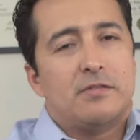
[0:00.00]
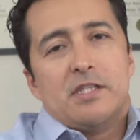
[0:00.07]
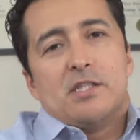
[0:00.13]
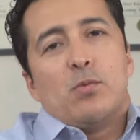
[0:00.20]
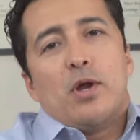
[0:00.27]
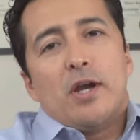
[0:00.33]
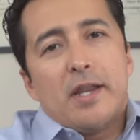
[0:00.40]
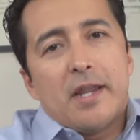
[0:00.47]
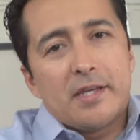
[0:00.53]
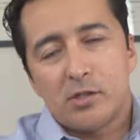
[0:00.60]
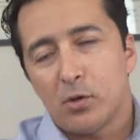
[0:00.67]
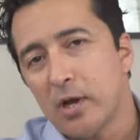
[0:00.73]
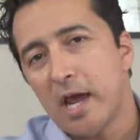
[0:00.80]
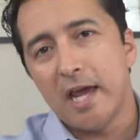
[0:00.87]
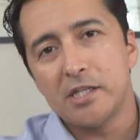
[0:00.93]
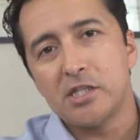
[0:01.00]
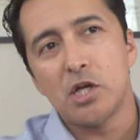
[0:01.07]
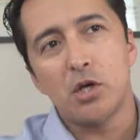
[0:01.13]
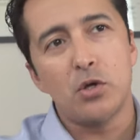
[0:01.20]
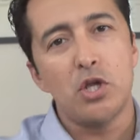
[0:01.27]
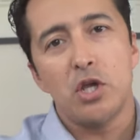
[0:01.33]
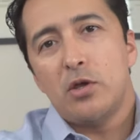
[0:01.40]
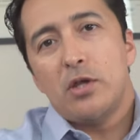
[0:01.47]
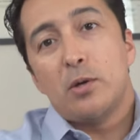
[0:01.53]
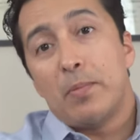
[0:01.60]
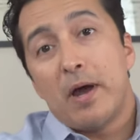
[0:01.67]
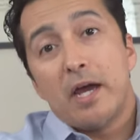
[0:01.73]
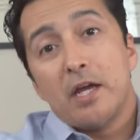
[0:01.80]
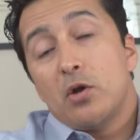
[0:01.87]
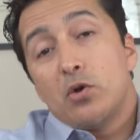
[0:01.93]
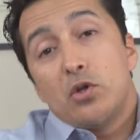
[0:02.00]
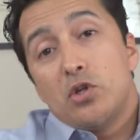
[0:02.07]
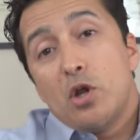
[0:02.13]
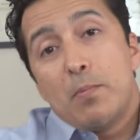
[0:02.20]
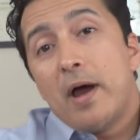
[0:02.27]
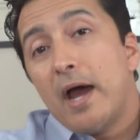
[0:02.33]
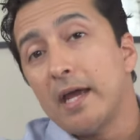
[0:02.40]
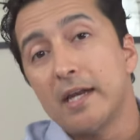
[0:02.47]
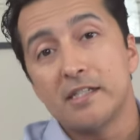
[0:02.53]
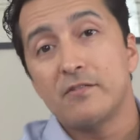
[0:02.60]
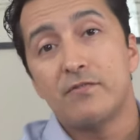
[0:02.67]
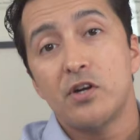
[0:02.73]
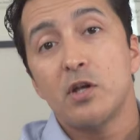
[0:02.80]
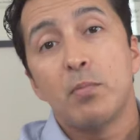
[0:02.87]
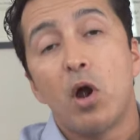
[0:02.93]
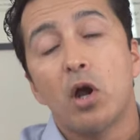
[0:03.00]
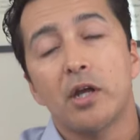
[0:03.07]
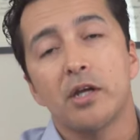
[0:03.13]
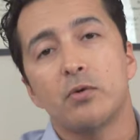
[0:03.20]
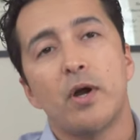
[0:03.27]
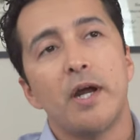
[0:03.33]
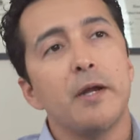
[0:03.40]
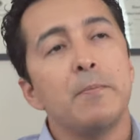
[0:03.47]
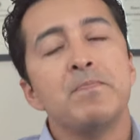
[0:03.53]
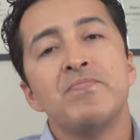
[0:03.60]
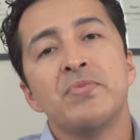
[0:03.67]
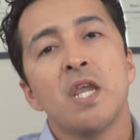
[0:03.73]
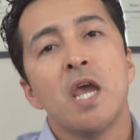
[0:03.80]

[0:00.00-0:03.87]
That's what it is, okay? So you either buy it or you don't buy it. It's a free market, right?